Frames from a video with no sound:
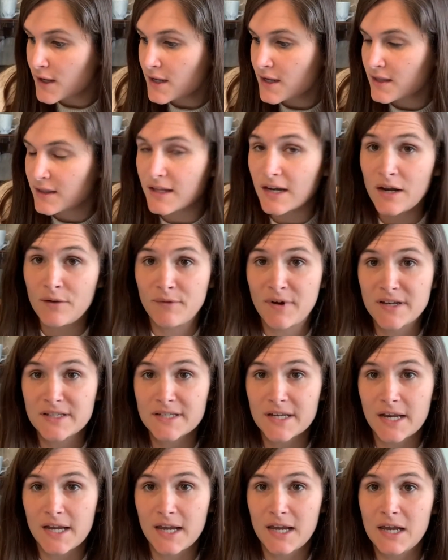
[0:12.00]
that I read
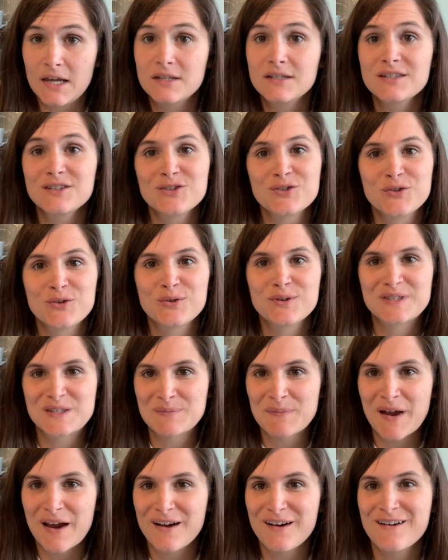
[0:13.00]
today to
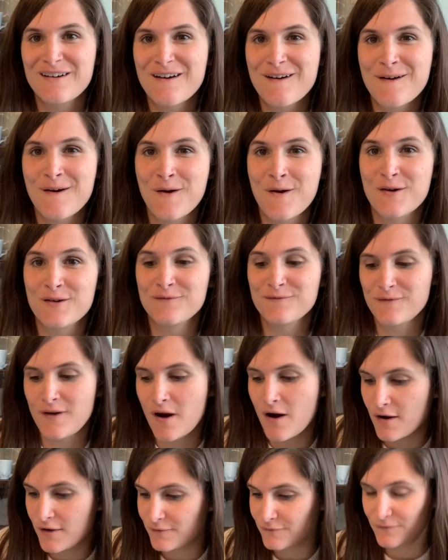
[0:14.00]
inspire our
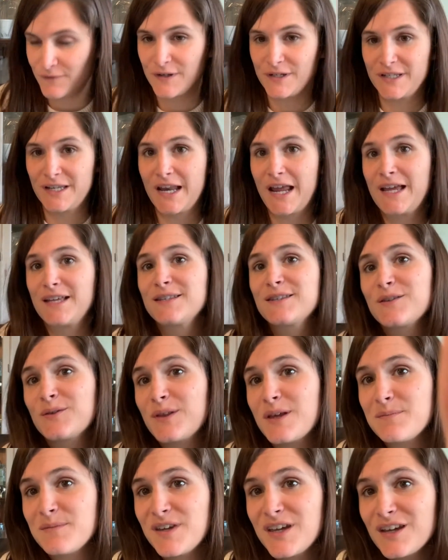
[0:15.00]
art for today. So
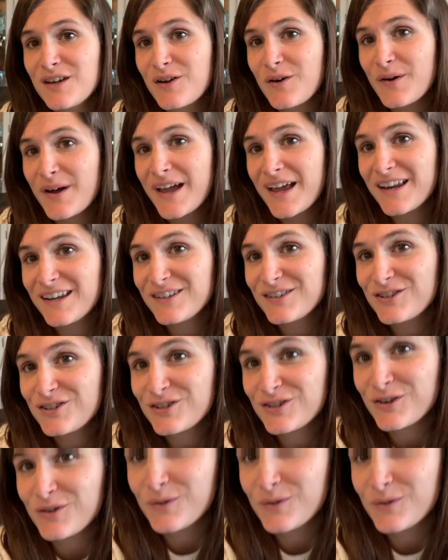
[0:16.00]
let me go ahead and show